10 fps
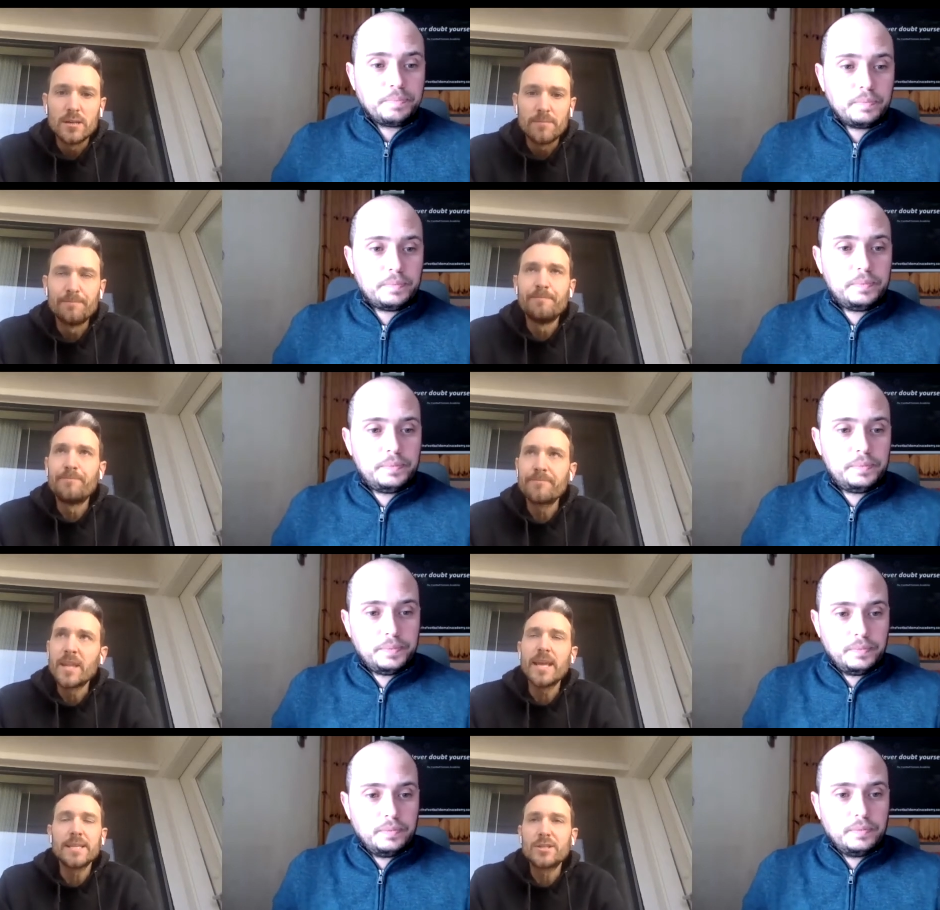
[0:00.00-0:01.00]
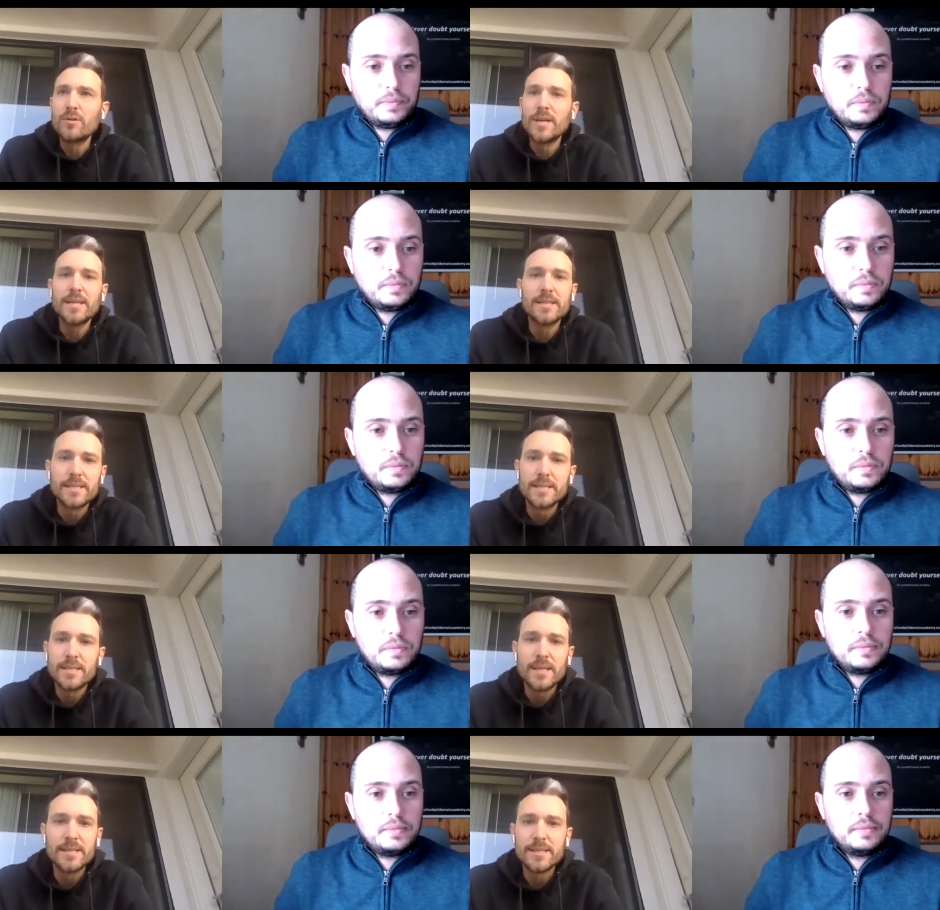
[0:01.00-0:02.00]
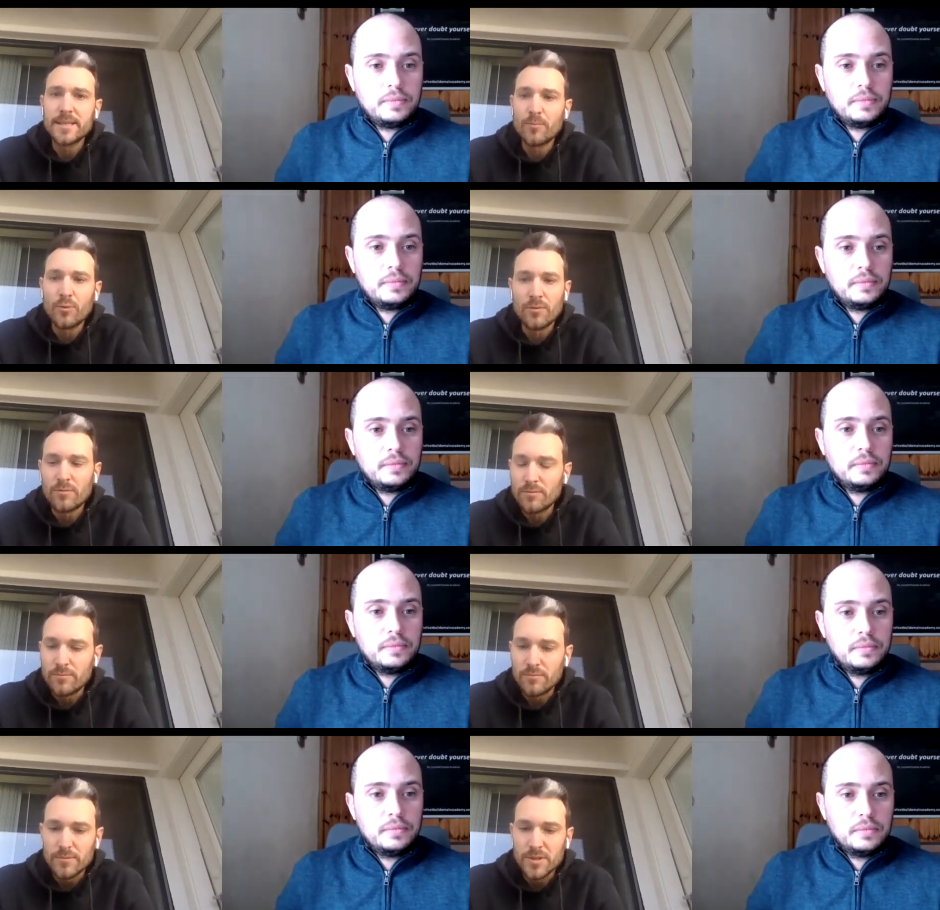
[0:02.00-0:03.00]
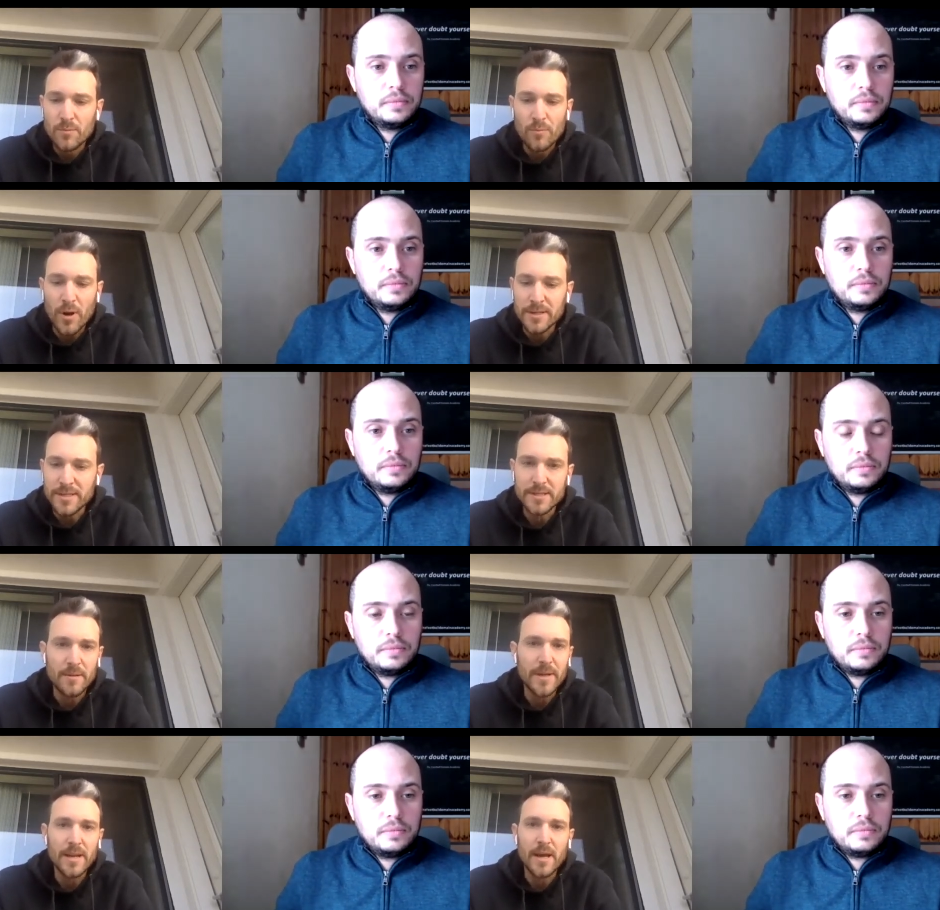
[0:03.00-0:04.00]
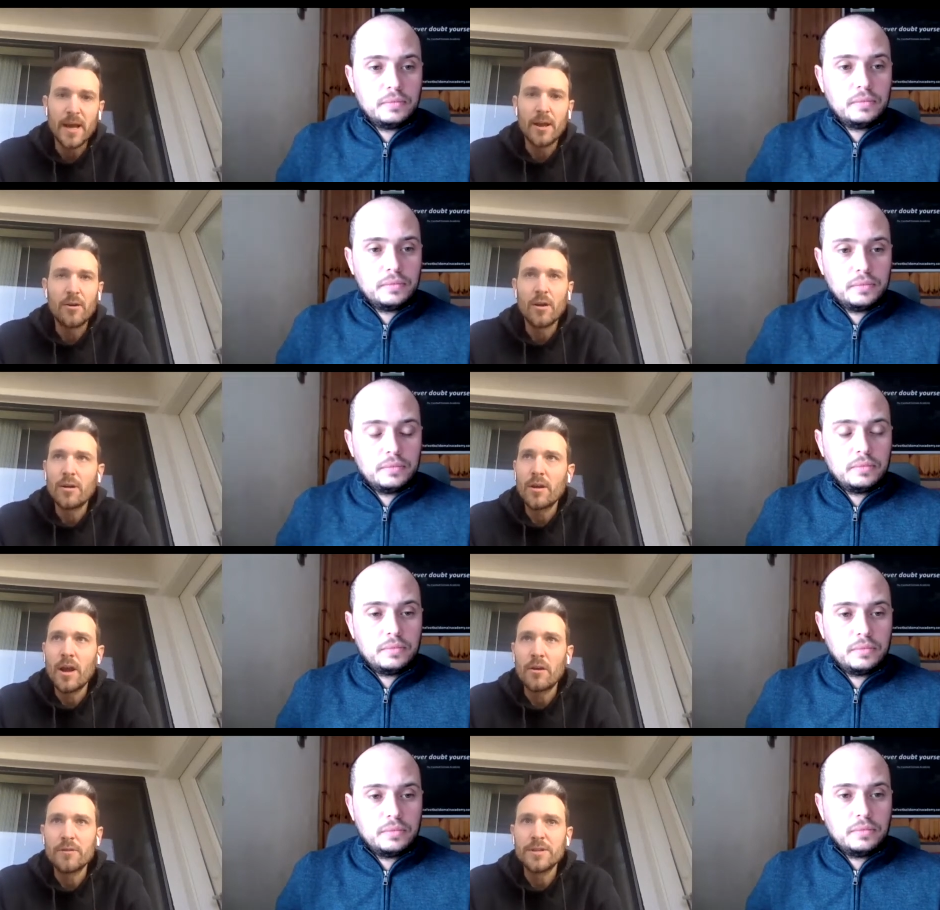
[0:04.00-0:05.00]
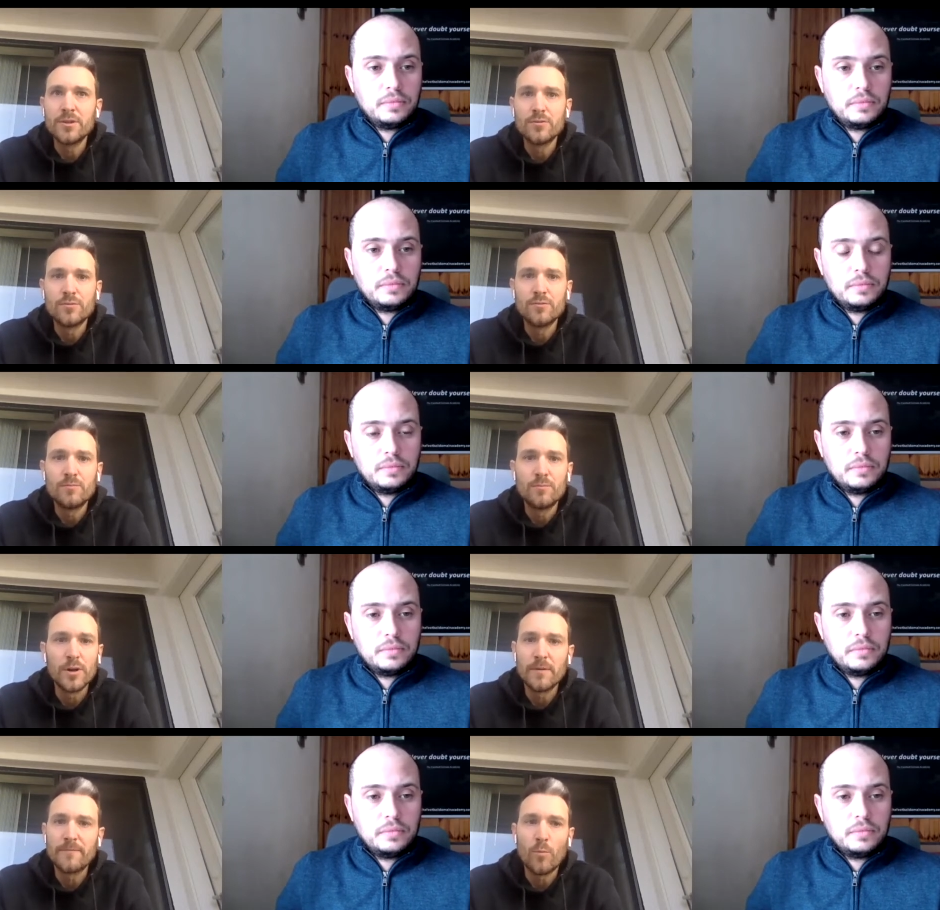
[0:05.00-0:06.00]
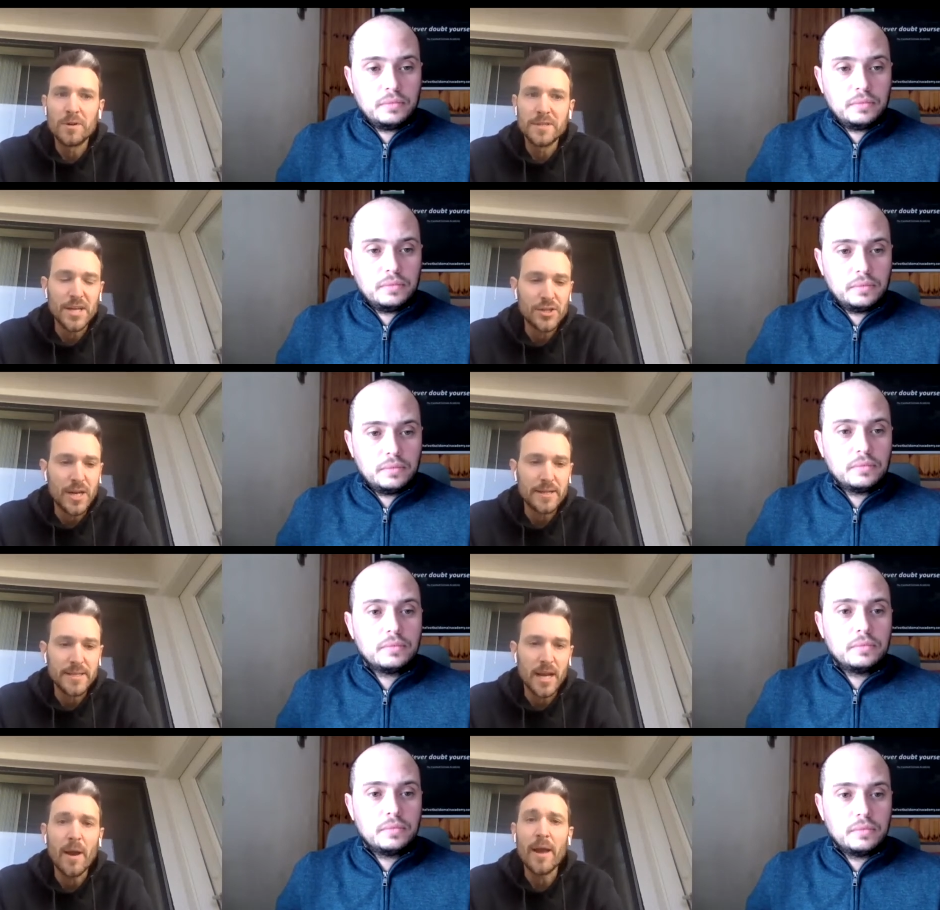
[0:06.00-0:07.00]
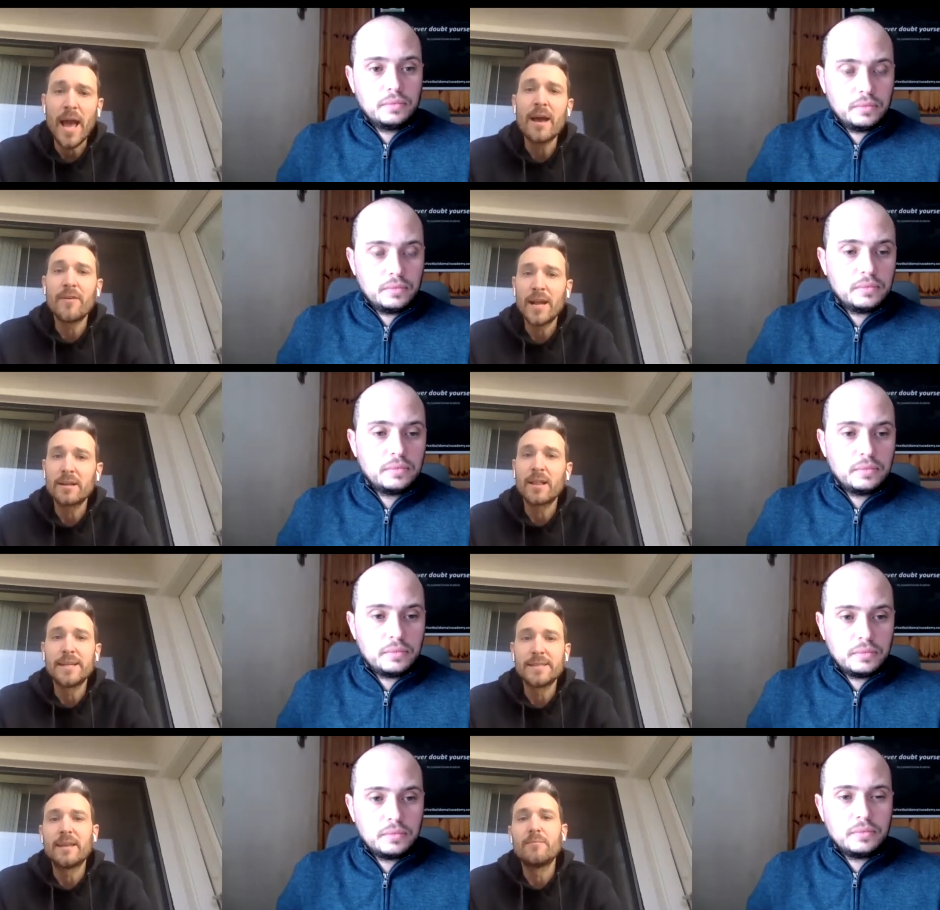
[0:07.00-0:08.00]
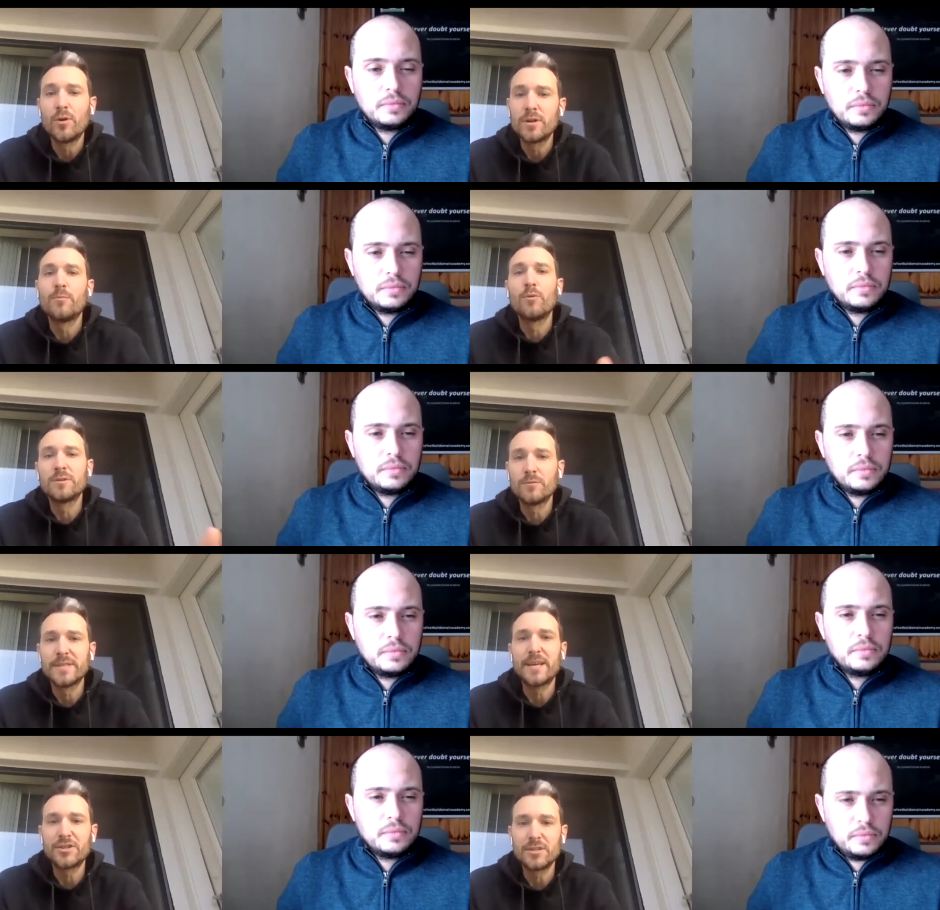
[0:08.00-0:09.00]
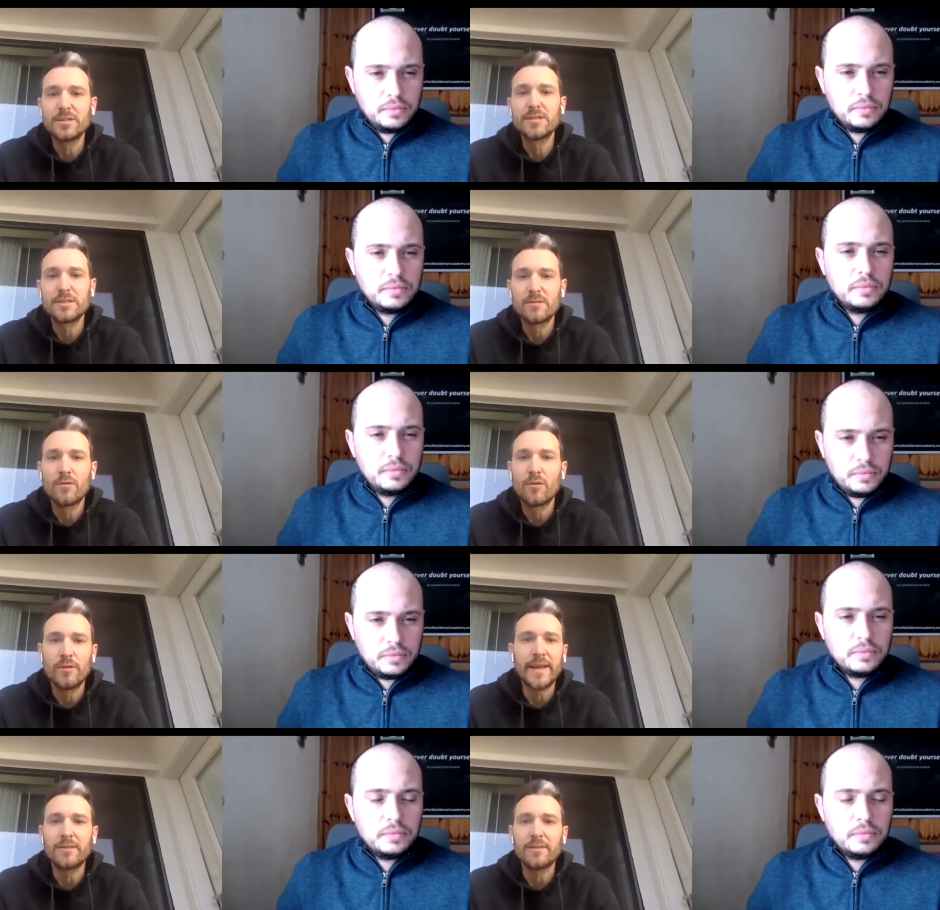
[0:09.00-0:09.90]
Speaker 1: mm-hmm. yeah so it's it's a simple simple process i mean i i only do book them for one session at a time i have had clients that have booked multiple sessions or like